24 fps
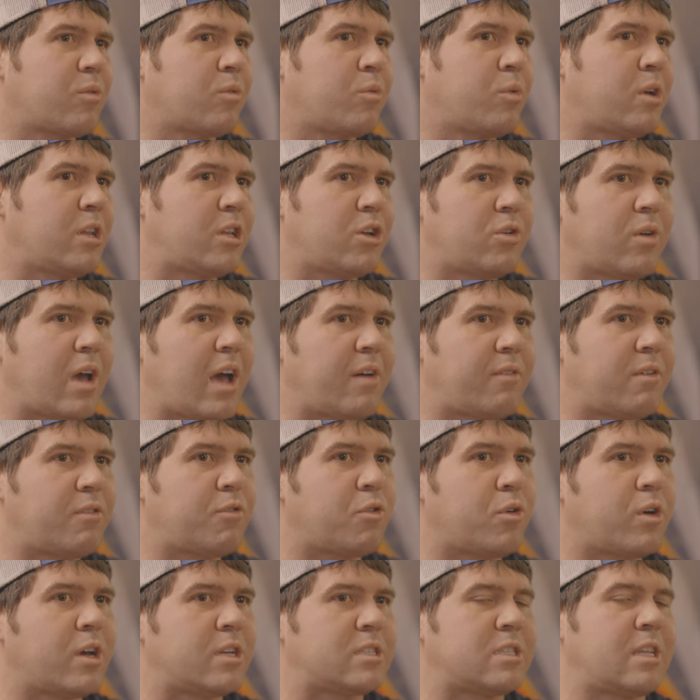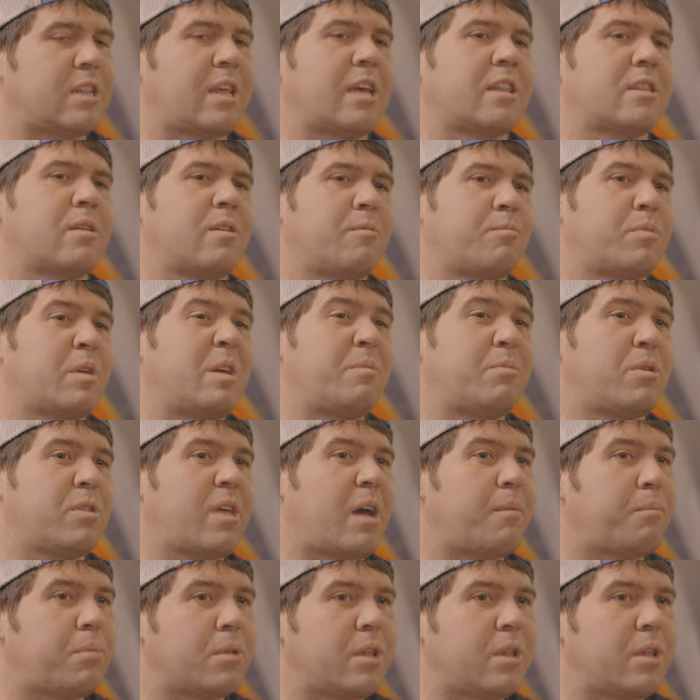we do have a voice, and like the people that